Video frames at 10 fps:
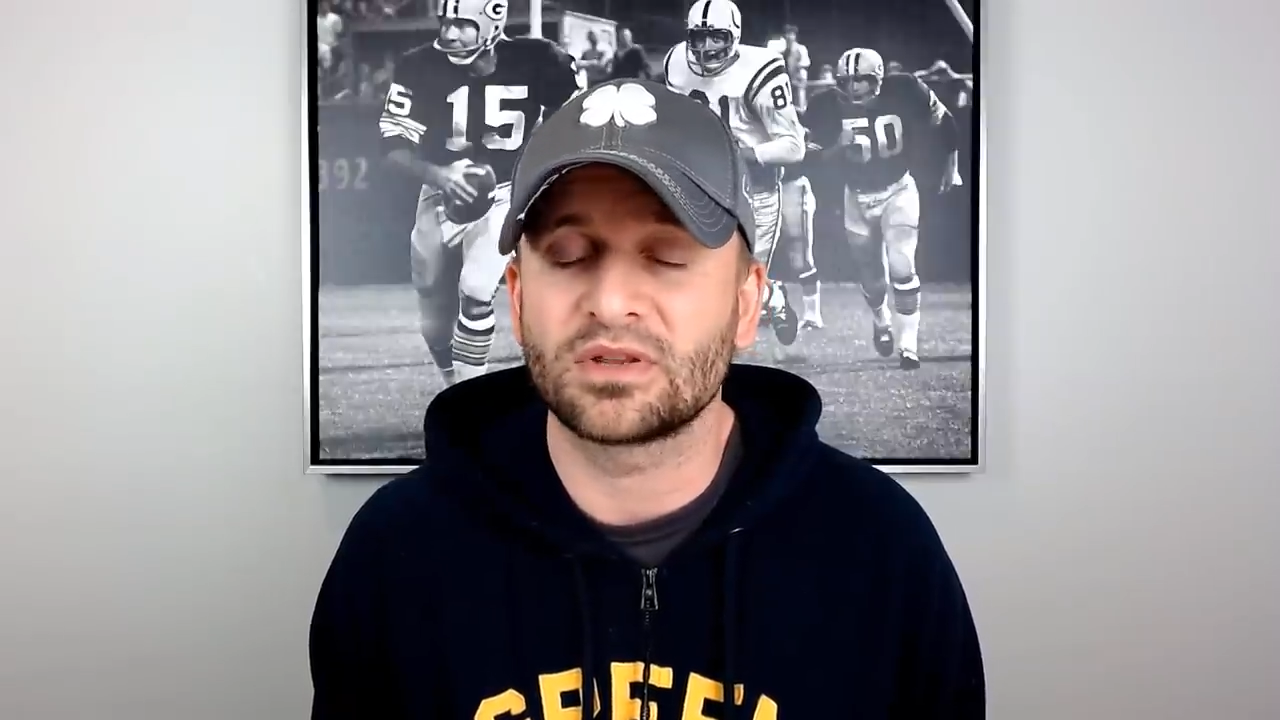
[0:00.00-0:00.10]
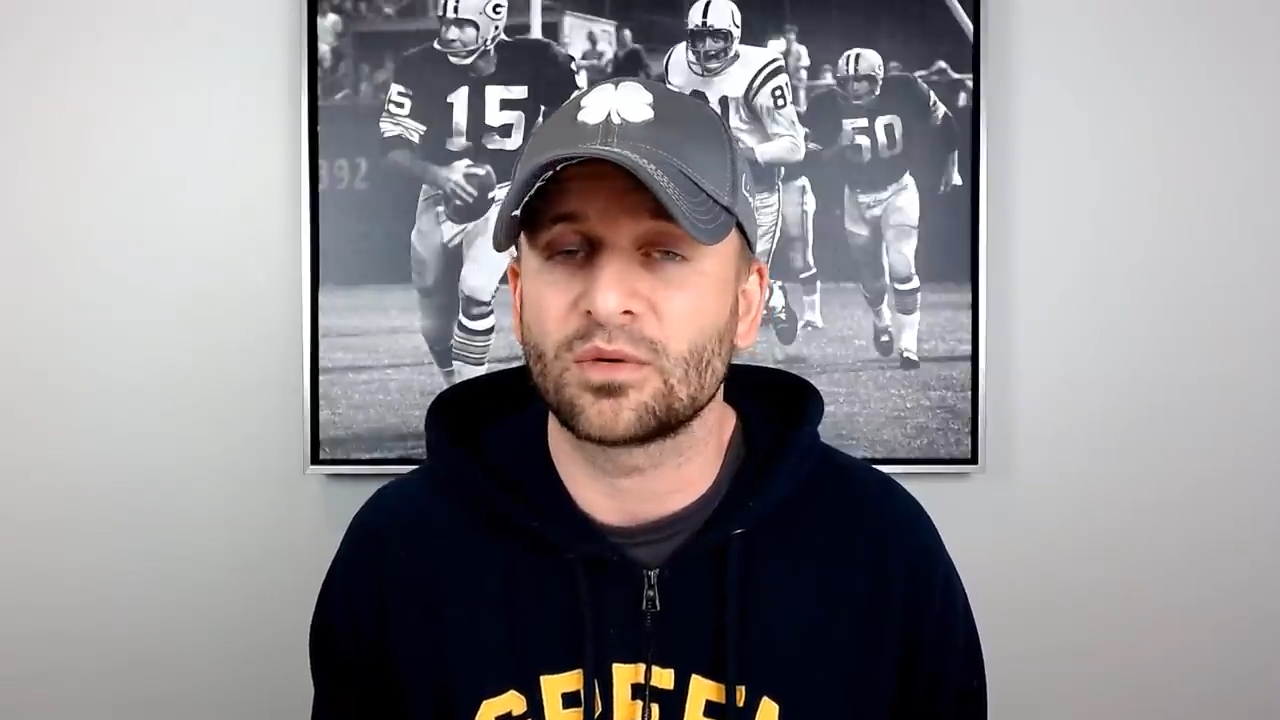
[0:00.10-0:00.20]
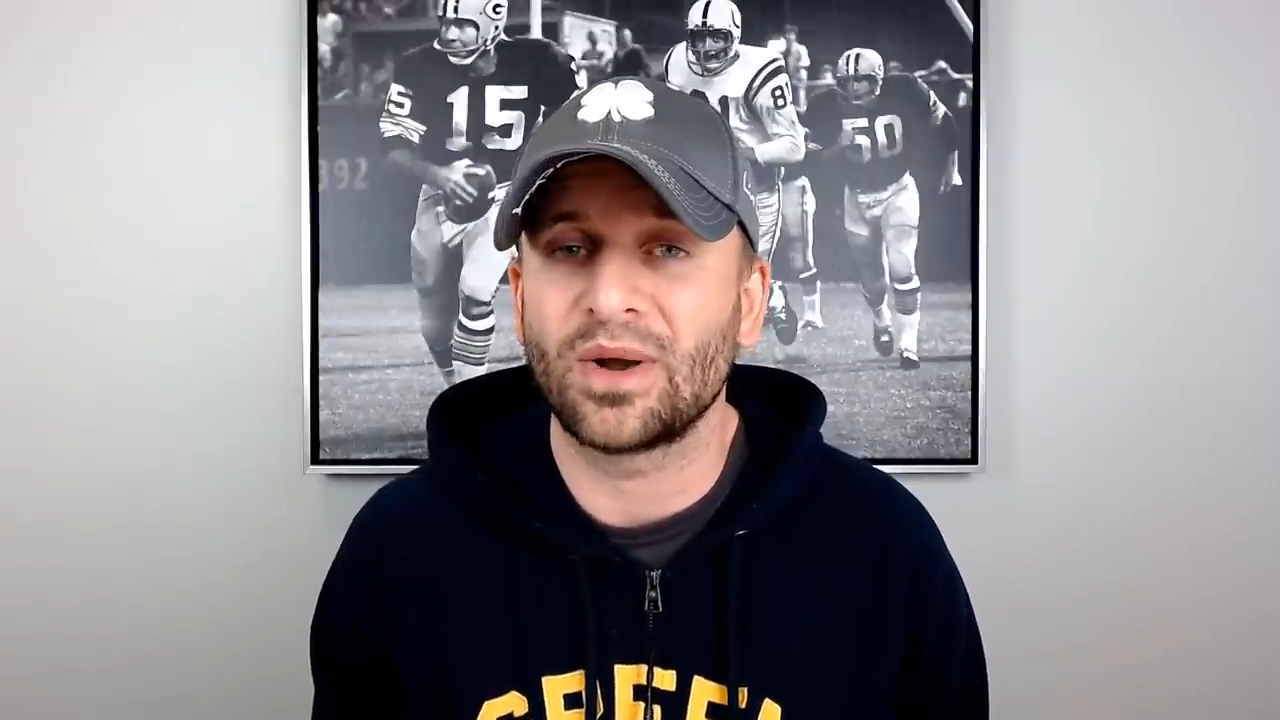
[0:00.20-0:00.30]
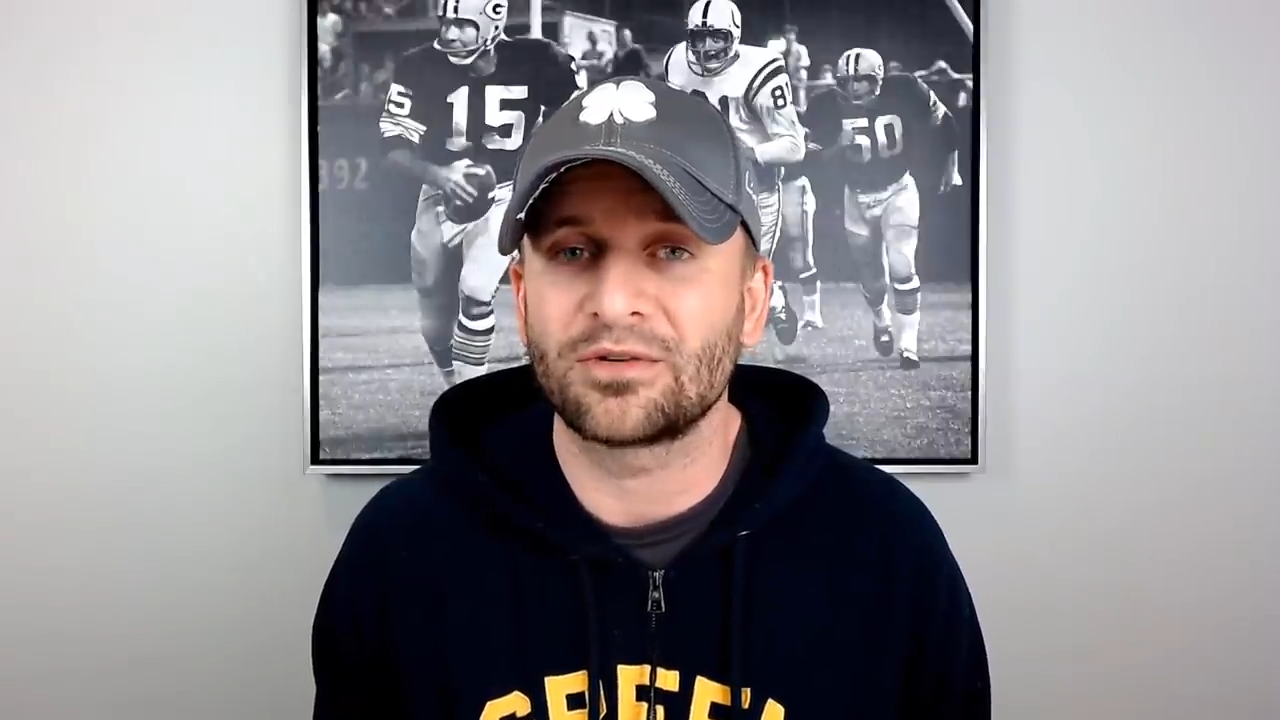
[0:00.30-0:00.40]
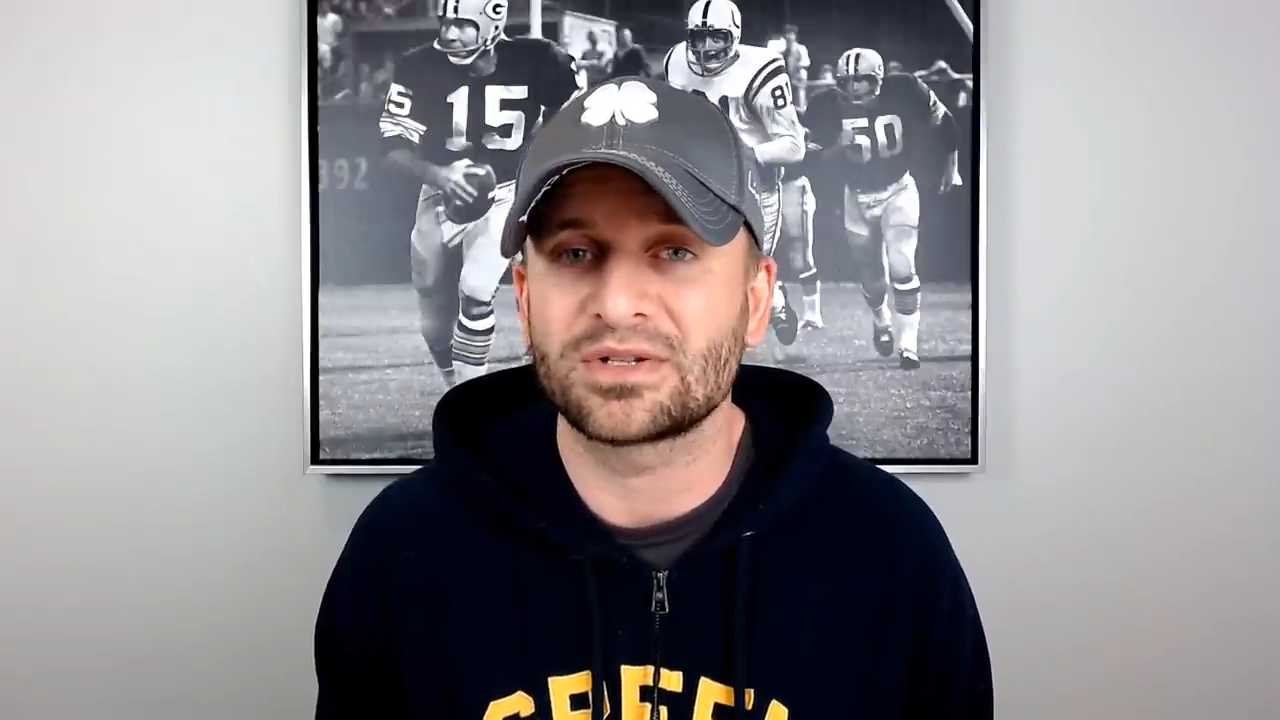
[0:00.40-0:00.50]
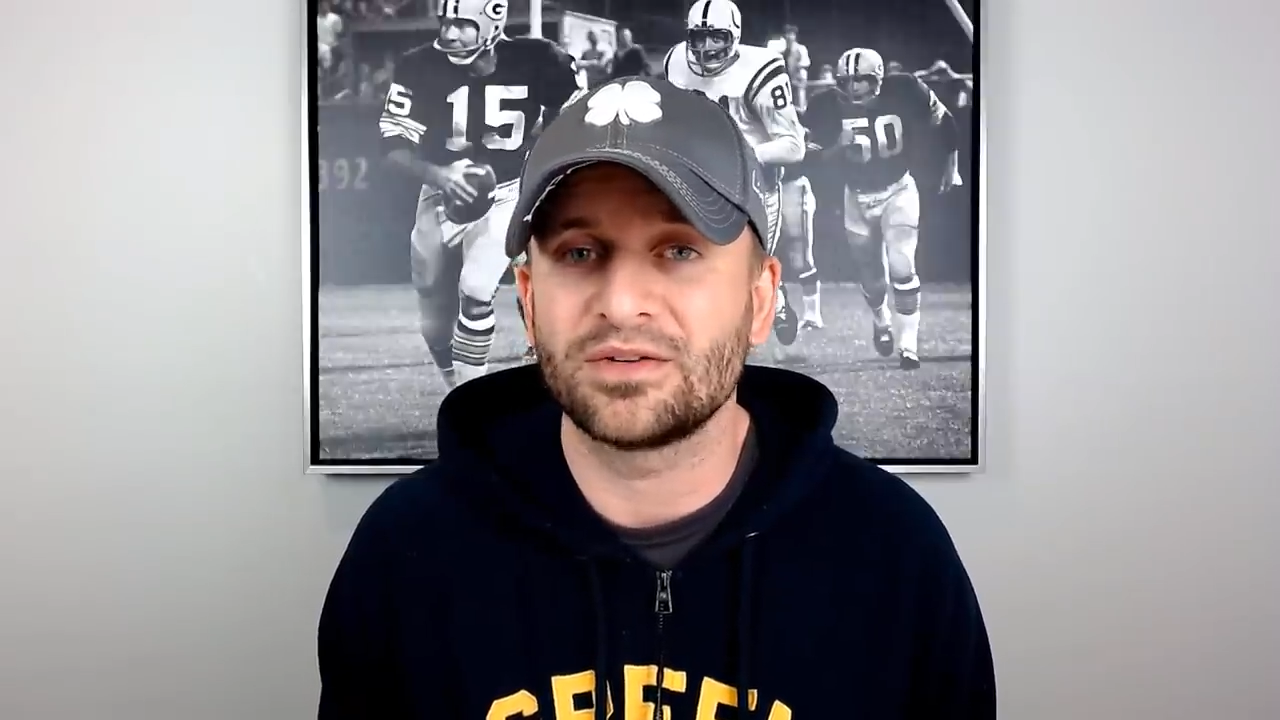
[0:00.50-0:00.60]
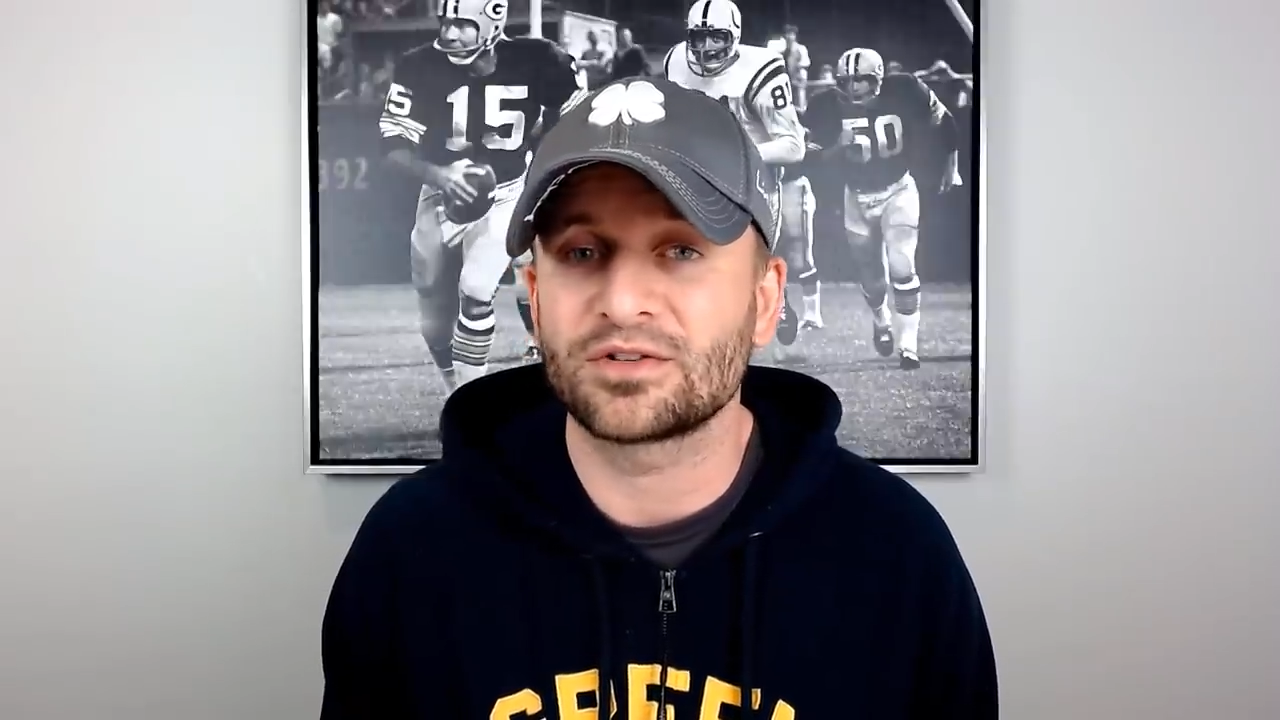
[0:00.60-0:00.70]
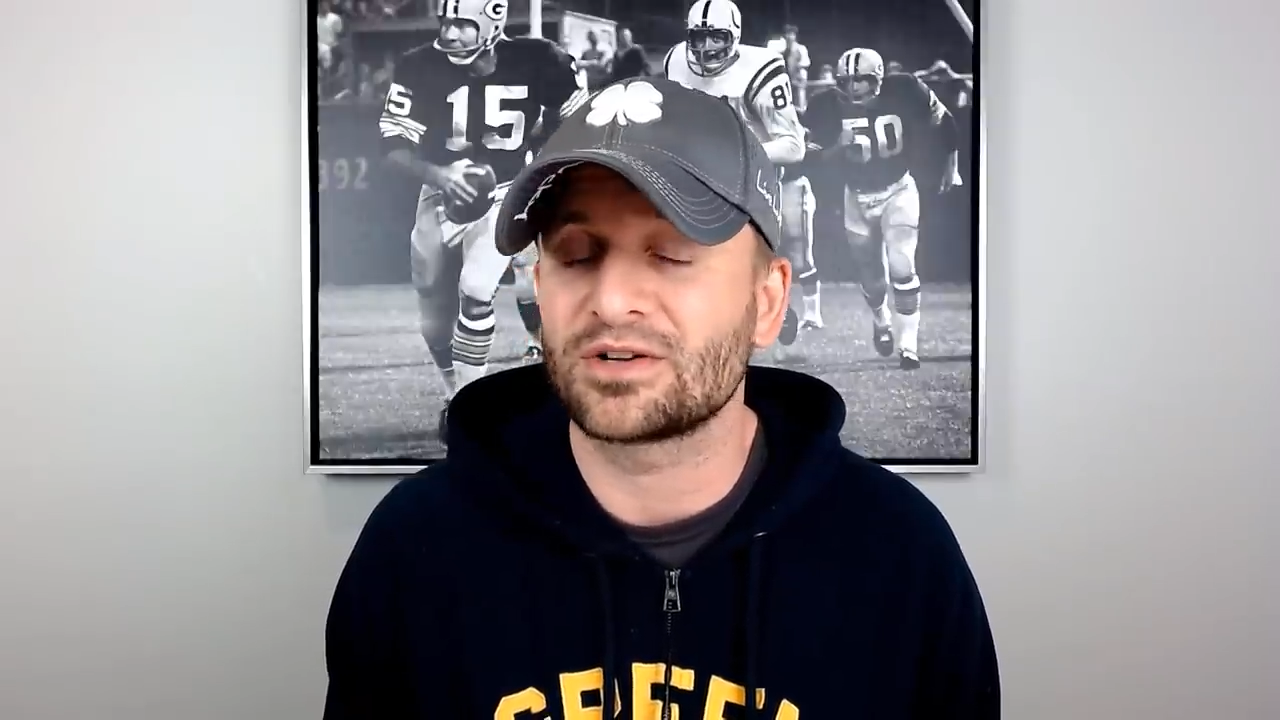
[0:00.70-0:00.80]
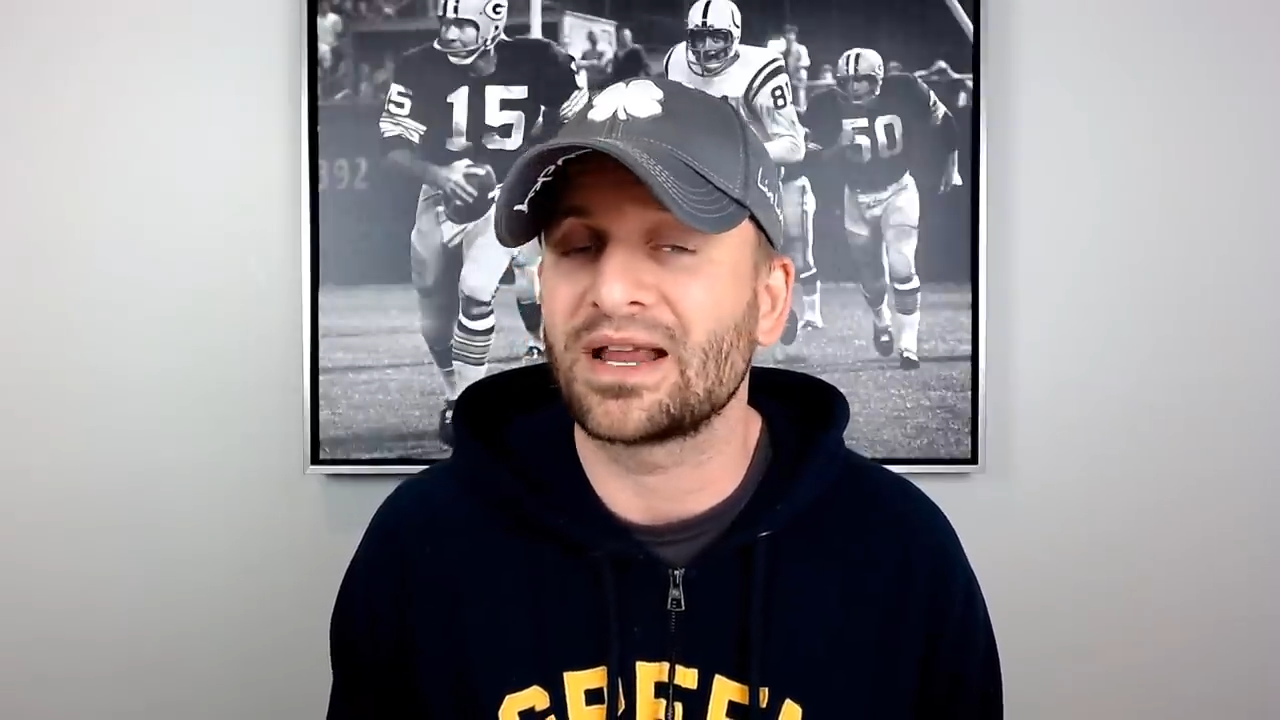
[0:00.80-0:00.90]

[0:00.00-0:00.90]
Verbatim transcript: of their wide receivers